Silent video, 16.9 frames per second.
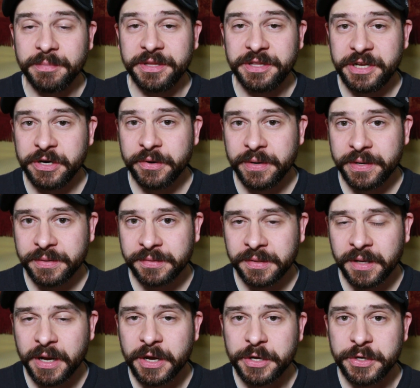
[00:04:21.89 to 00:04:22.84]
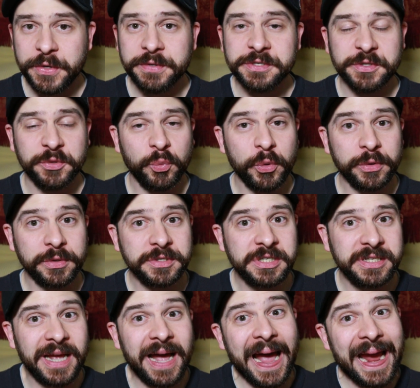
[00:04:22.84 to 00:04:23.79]
material, use the
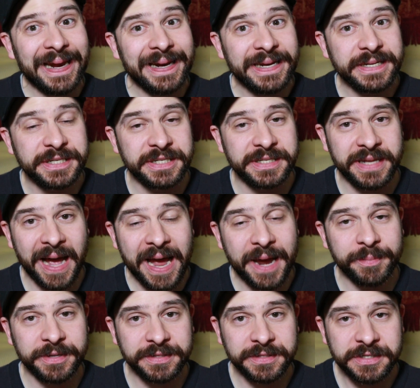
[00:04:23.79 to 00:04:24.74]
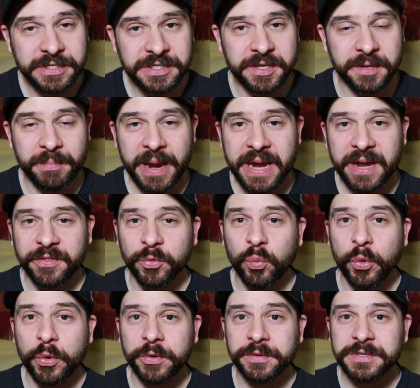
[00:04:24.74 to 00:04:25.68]
world's tiniest diamonds to make the
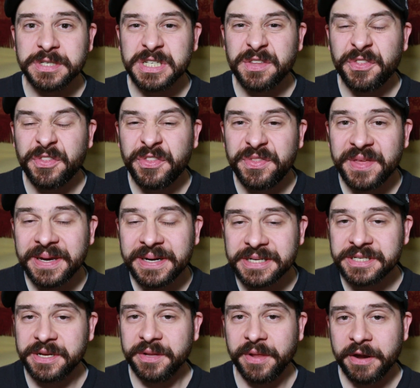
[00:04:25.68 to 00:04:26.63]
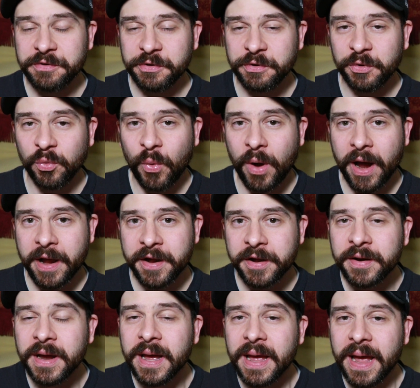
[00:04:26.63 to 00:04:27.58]
world's thinnest electrical
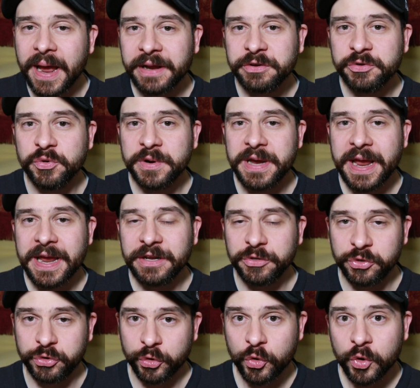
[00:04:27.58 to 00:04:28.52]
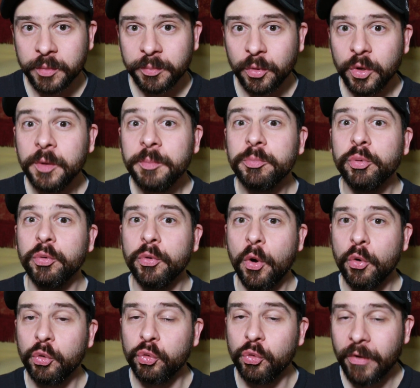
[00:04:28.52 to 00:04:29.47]
wire, and create durable,
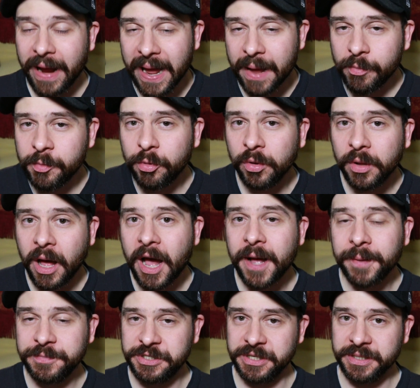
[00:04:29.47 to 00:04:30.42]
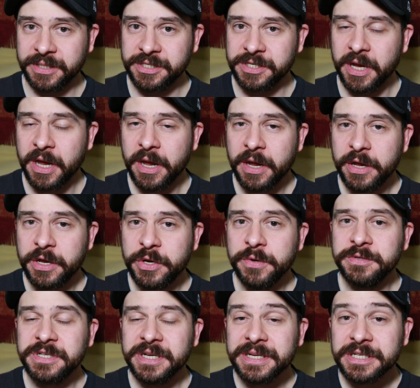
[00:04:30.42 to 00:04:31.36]
programmable objects
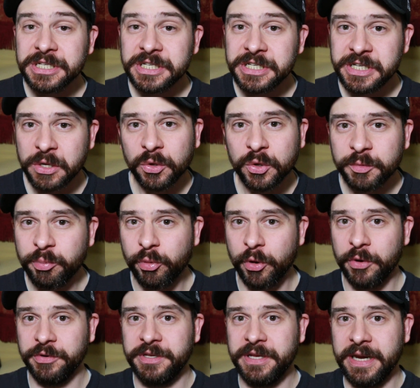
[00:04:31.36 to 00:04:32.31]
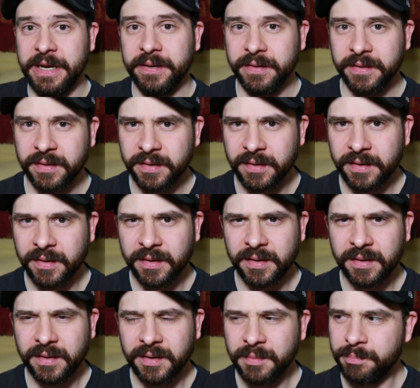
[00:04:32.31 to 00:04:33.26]
using silk protein.
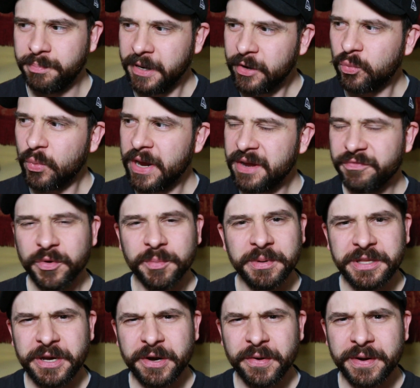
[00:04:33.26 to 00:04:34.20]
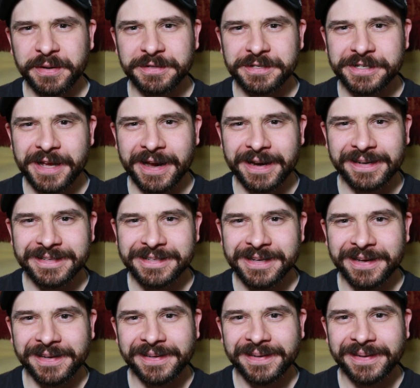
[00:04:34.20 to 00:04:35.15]
Big week for material science,
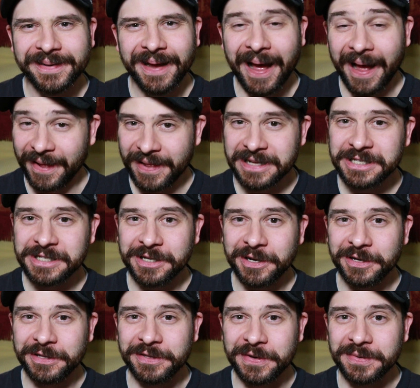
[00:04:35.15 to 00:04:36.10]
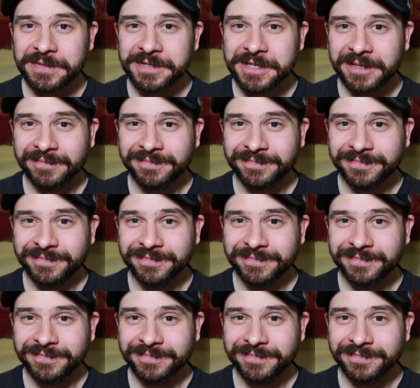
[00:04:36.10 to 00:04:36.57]
huh? That's the good news.